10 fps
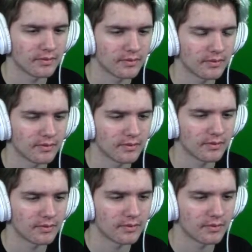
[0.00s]

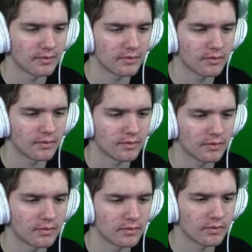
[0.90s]

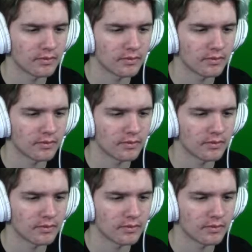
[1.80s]
Nobody speaks.